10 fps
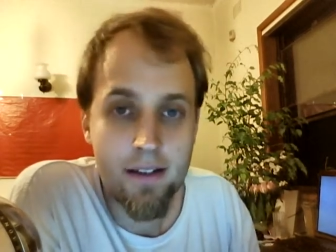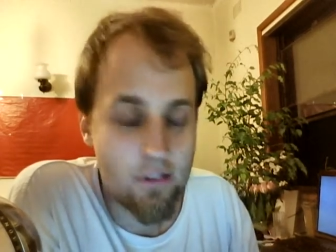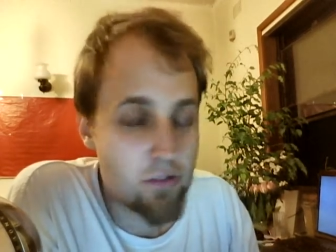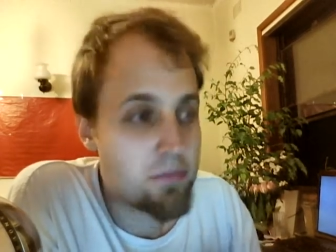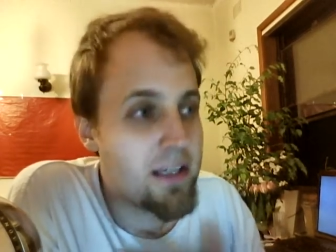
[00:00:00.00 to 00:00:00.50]

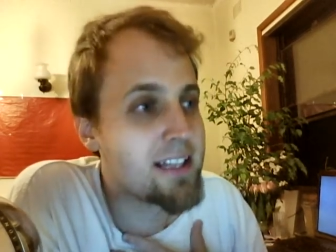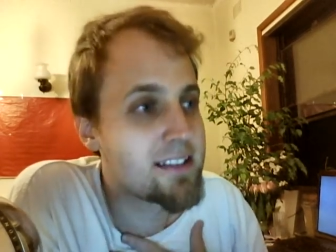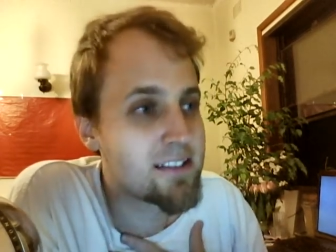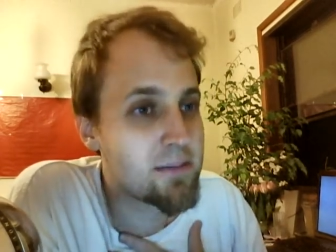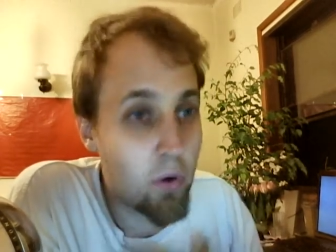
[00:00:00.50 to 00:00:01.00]
To me,
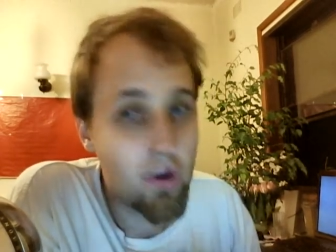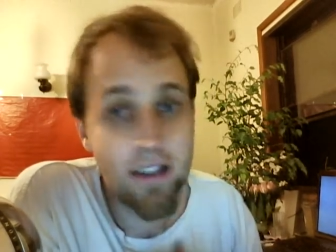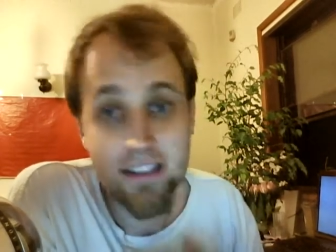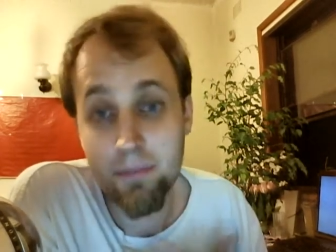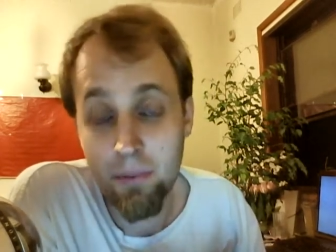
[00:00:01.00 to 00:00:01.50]
it's more
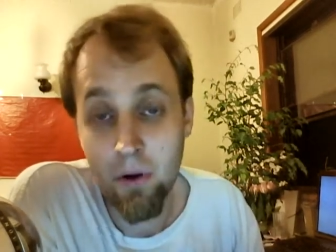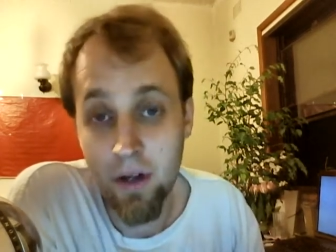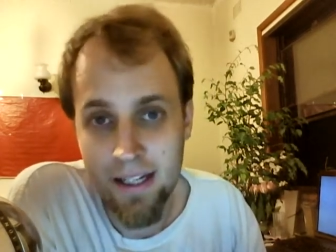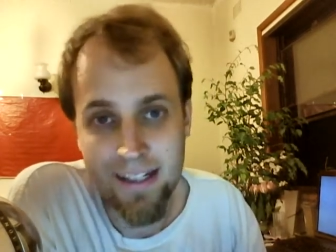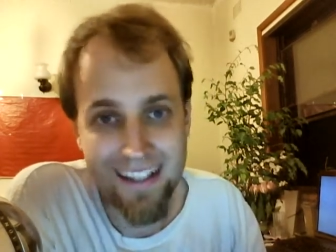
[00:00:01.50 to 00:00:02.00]

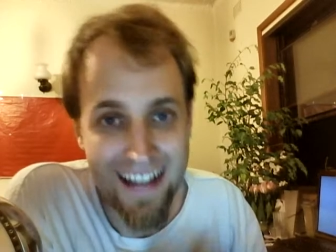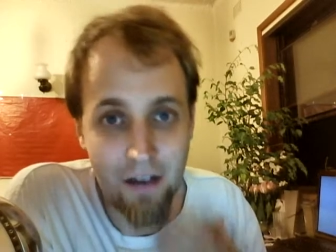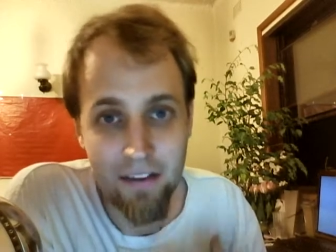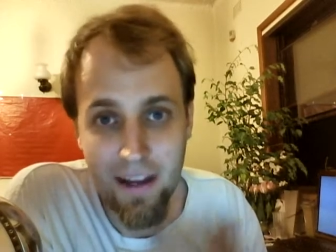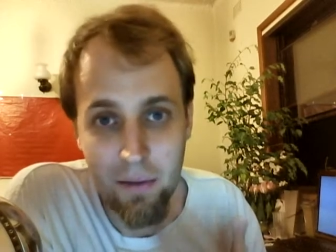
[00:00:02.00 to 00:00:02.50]
disappointing
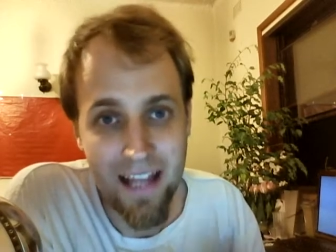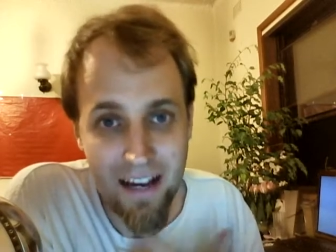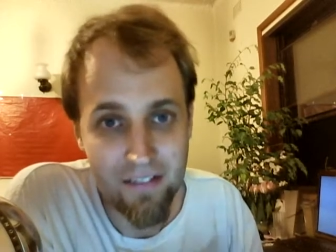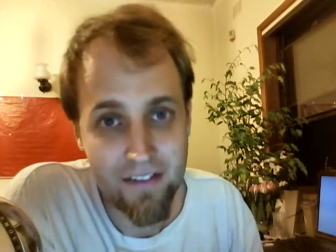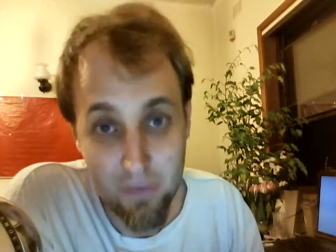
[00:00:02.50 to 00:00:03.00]
now that we
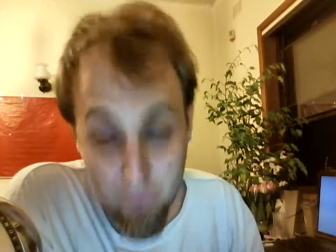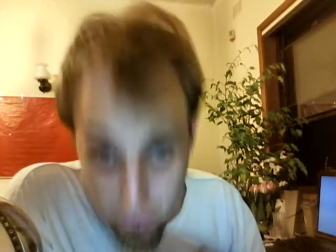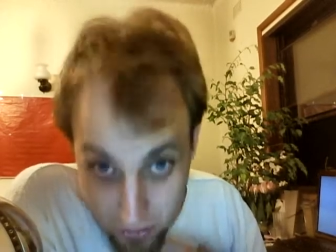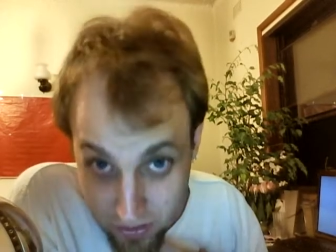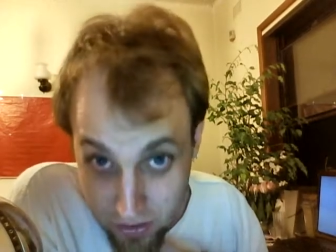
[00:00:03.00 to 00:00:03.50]
have the
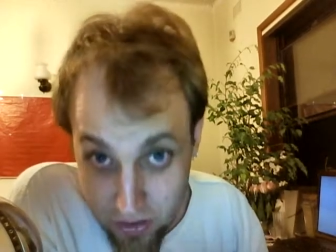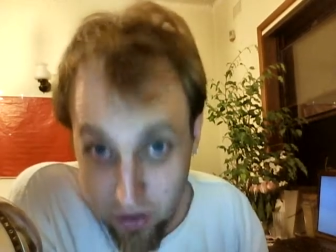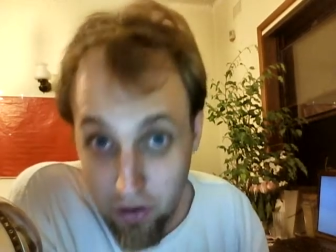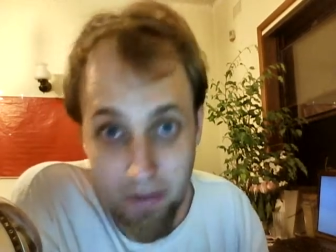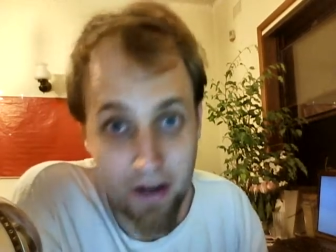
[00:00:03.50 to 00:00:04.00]
tools to
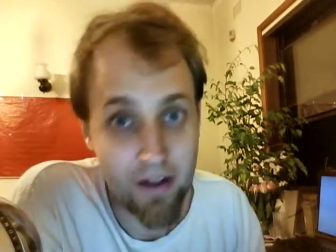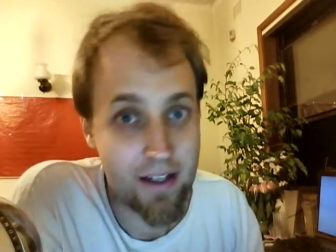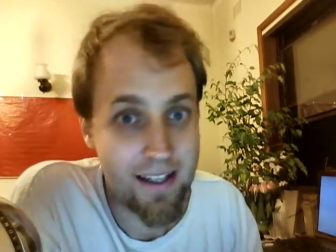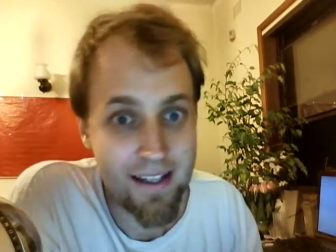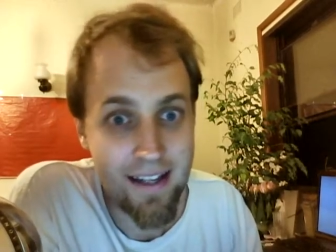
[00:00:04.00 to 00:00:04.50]
know about it,
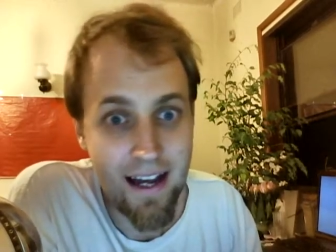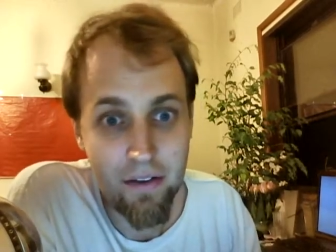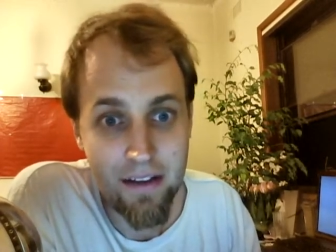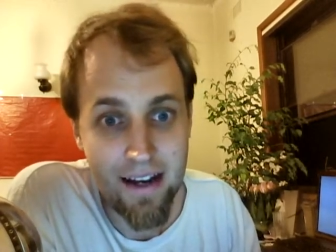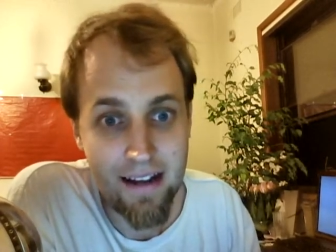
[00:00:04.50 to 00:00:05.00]
and now
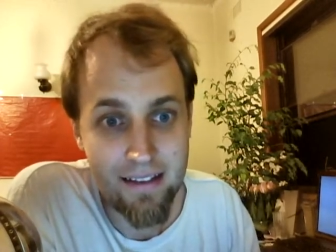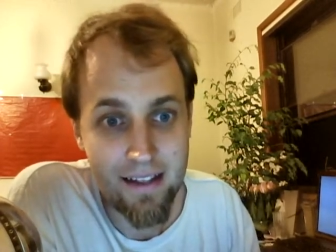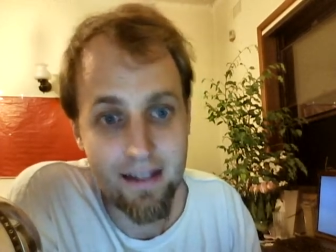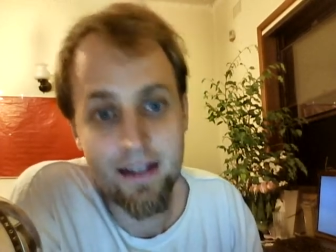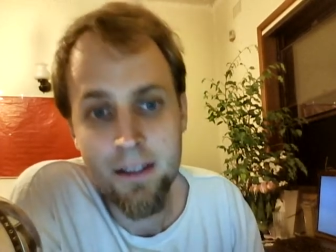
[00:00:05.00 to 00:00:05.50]
that I
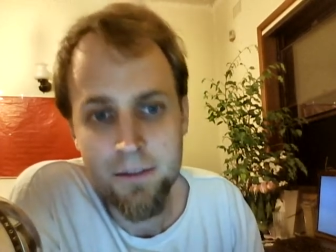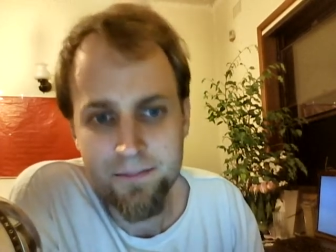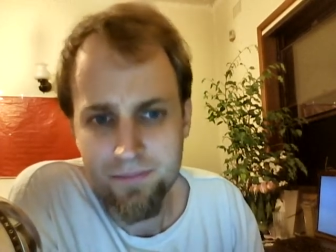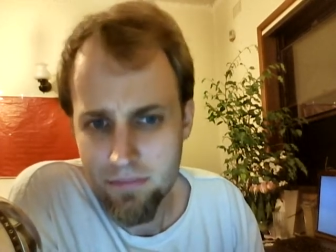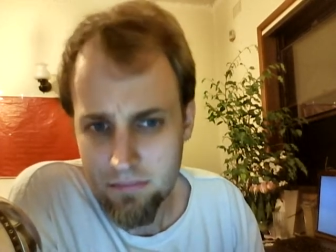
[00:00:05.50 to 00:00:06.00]
think
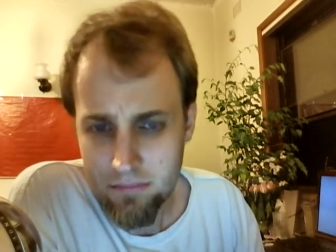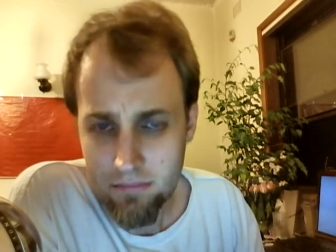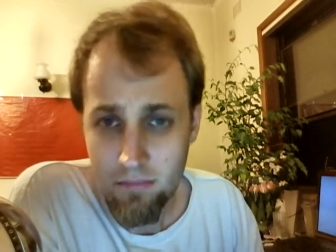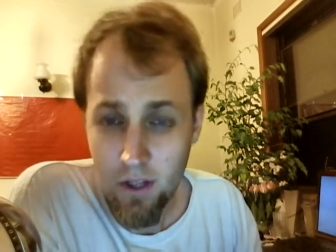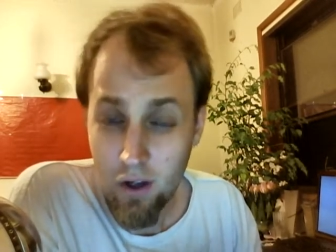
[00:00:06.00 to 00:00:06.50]

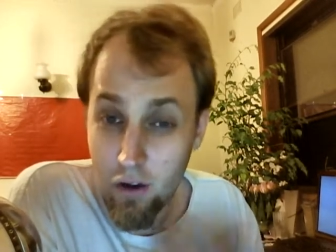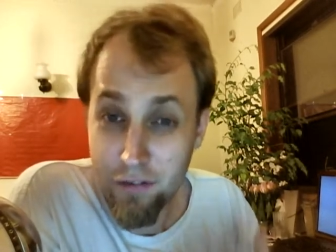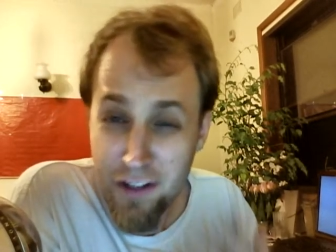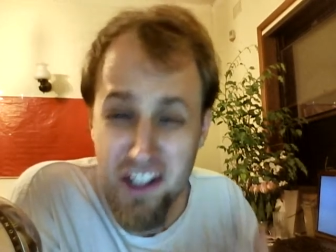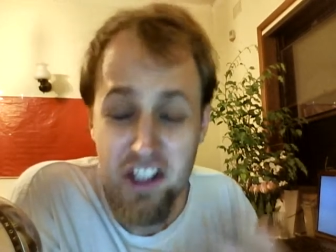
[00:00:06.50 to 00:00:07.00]

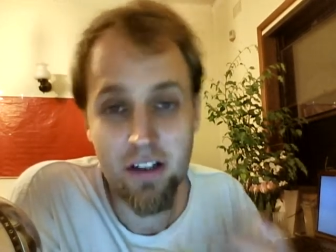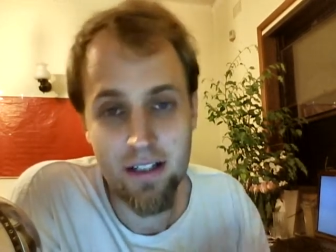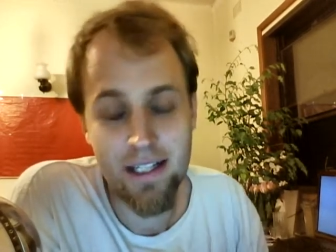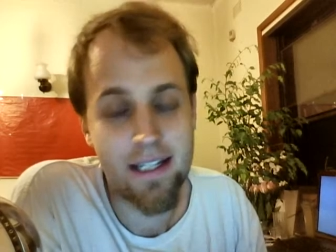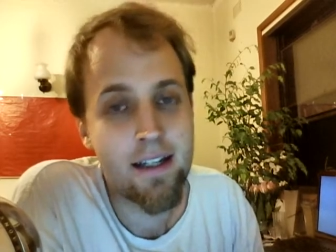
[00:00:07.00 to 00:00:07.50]

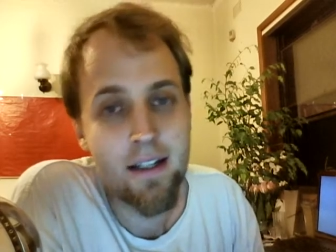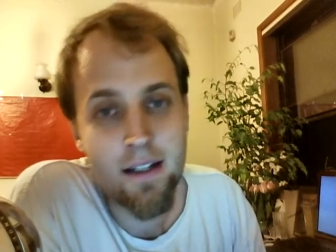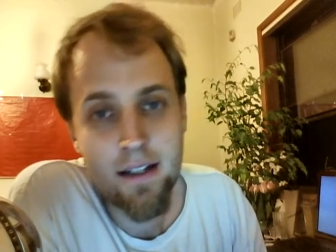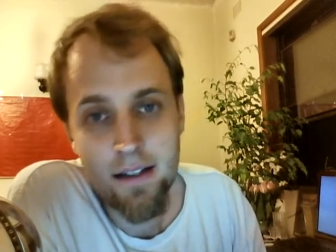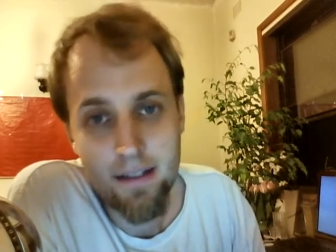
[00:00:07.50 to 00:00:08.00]
officially
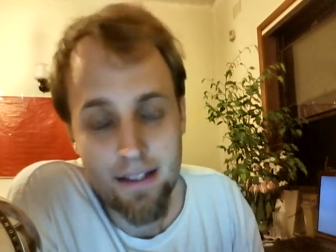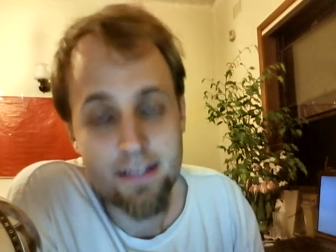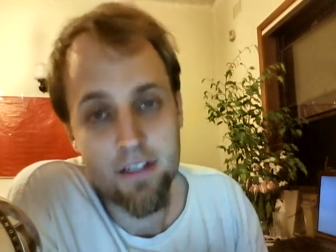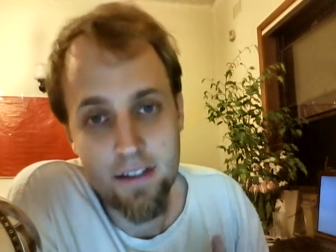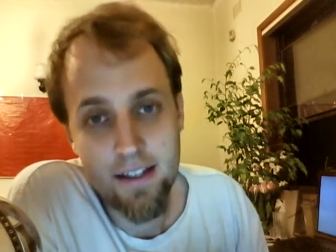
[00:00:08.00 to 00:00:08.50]
these
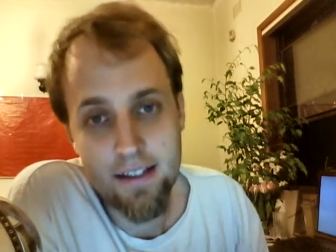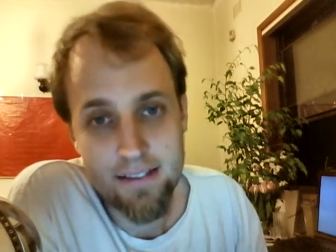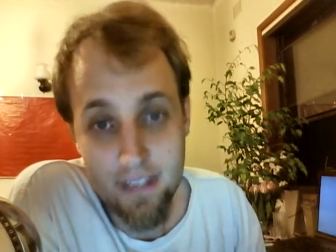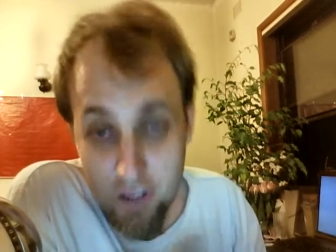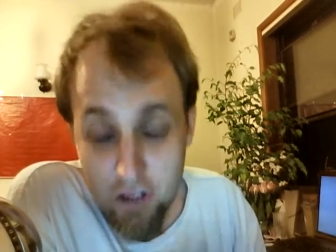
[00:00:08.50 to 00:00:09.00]
are things
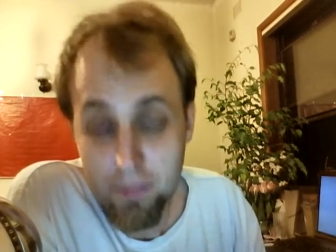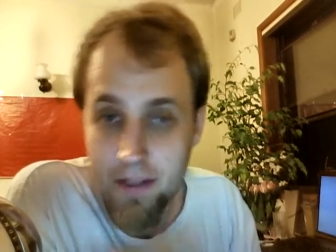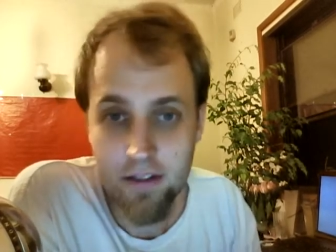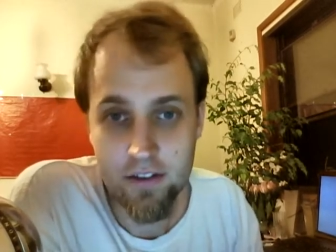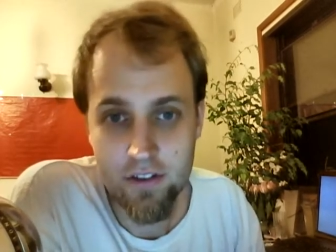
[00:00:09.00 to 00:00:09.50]
that should be
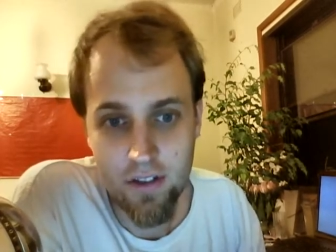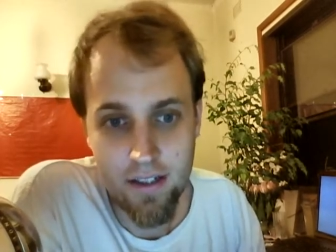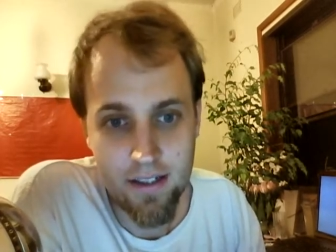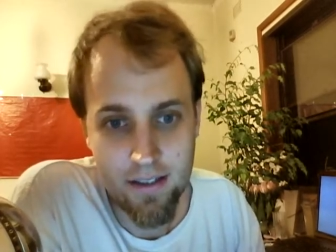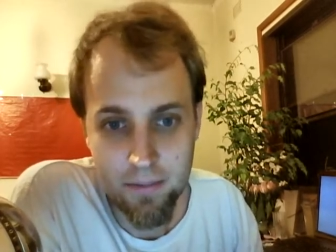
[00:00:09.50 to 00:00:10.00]

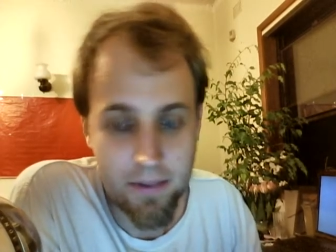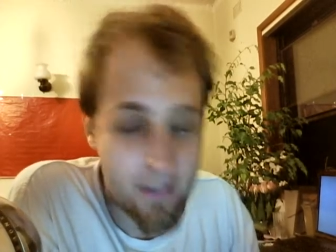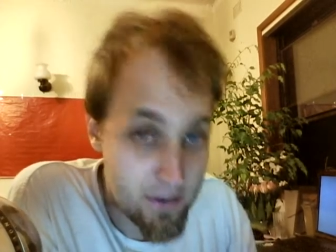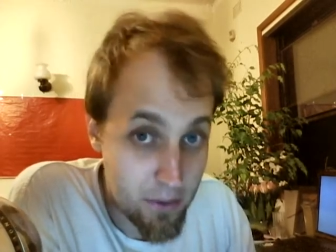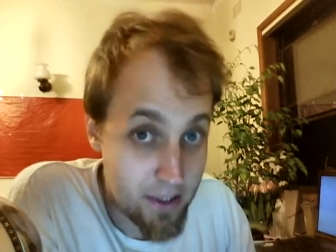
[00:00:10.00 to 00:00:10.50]
concerning us
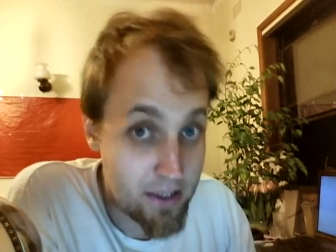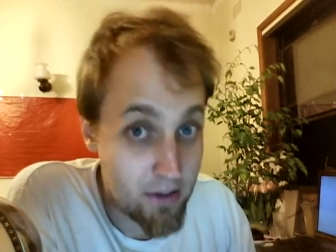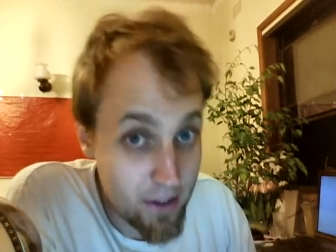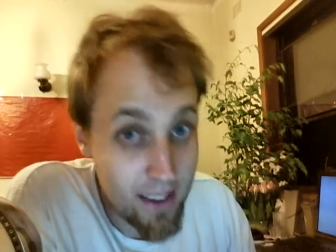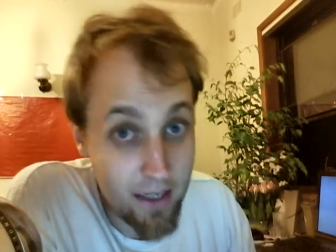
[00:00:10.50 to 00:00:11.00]
because when you
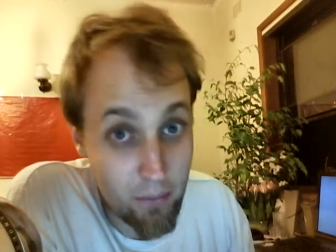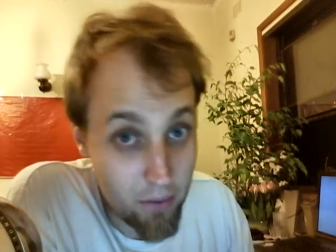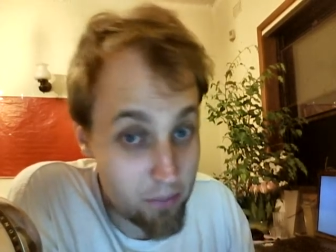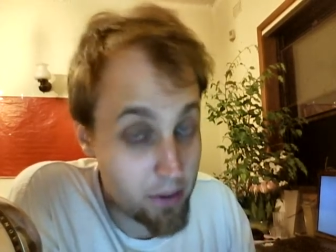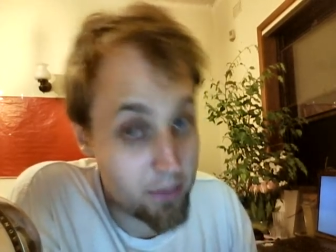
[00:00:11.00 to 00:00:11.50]
look at
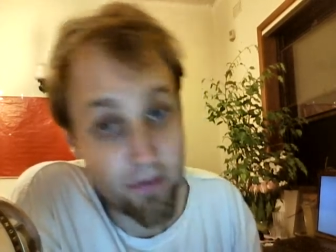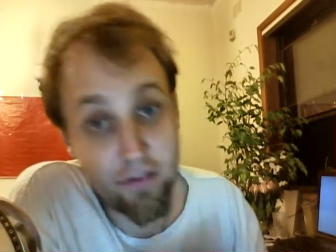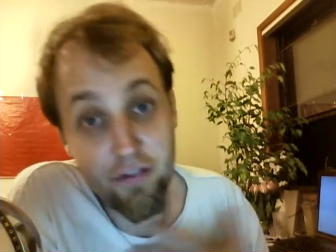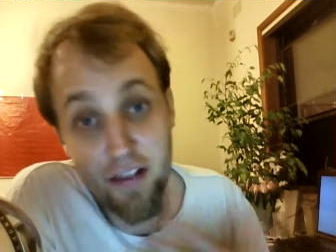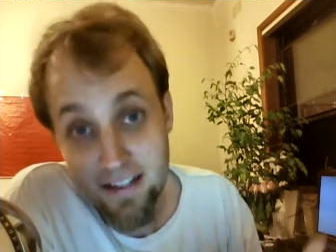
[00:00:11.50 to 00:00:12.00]
what we
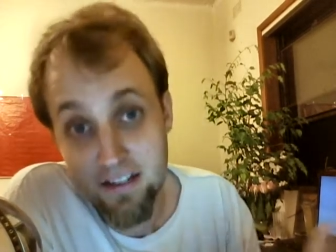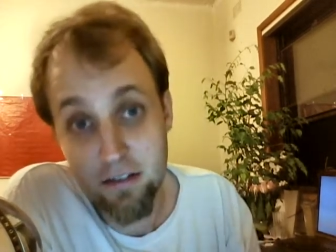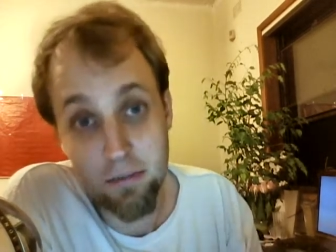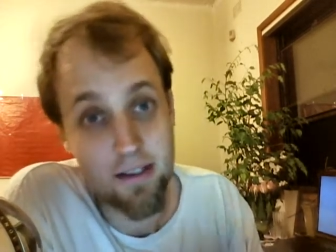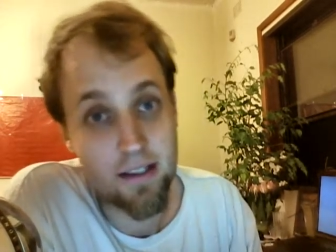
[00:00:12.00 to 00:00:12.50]
profess to
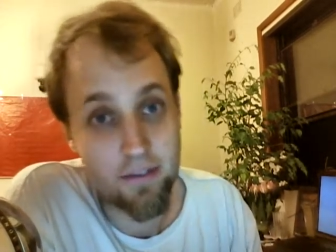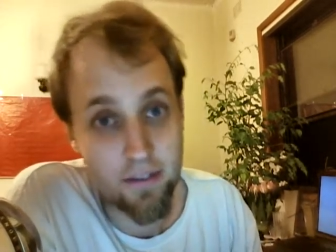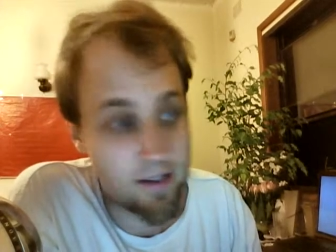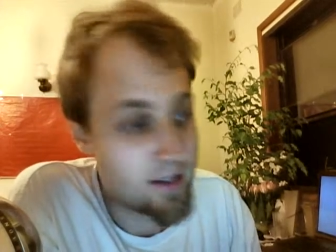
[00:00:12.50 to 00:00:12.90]
believe in,